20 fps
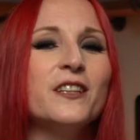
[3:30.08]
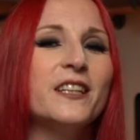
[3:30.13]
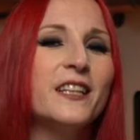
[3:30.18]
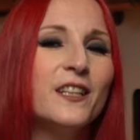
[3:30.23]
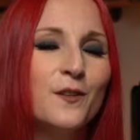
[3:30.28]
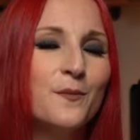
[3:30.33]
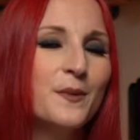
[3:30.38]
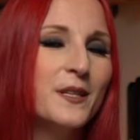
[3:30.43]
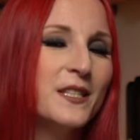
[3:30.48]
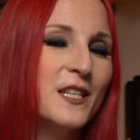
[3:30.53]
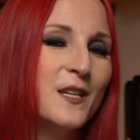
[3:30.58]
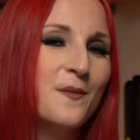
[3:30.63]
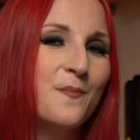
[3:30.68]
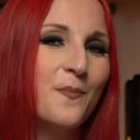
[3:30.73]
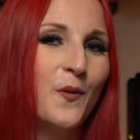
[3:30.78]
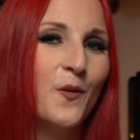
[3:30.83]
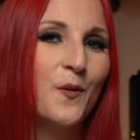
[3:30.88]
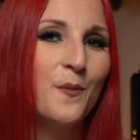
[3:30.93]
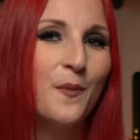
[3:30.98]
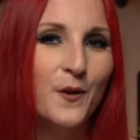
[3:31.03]
a little bit
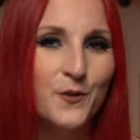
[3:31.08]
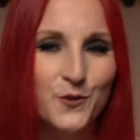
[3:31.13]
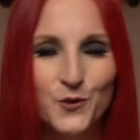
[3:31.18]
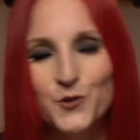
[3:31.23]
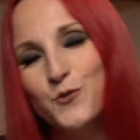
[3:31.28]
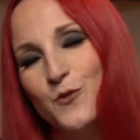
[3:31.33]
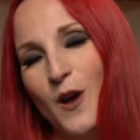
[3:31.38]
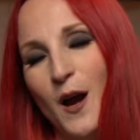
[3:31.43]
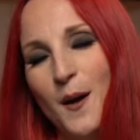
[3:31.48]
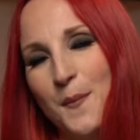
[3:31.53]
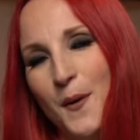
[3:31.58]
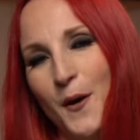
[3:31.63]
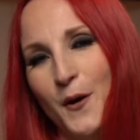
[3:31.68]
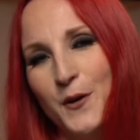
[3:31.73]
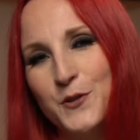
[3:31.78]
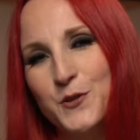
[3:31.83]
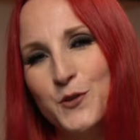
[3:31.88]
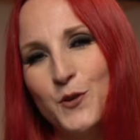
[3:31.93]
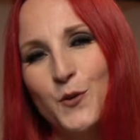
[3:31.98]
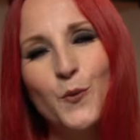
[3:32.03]
deeper about the
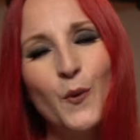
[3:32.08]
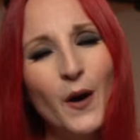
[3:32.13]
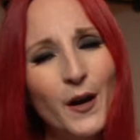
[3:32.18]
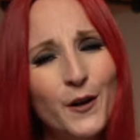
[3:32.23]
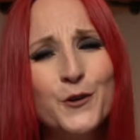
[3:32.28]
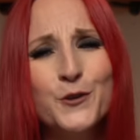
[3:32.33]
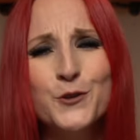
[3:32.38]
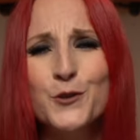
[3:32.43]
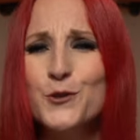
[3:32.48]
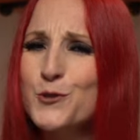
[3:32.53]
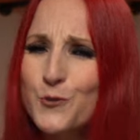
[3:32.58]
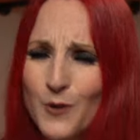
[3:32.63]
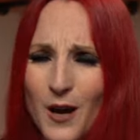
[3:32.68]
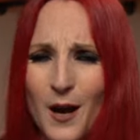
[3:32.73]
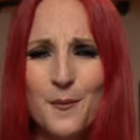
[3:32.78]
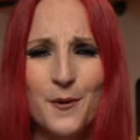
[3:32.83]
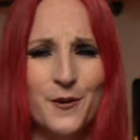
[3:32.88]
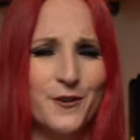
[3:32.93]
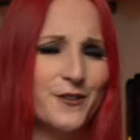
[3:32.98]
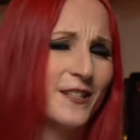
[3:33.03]
drawbars. So what are the
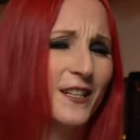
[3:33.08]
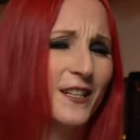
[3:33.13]
drawbars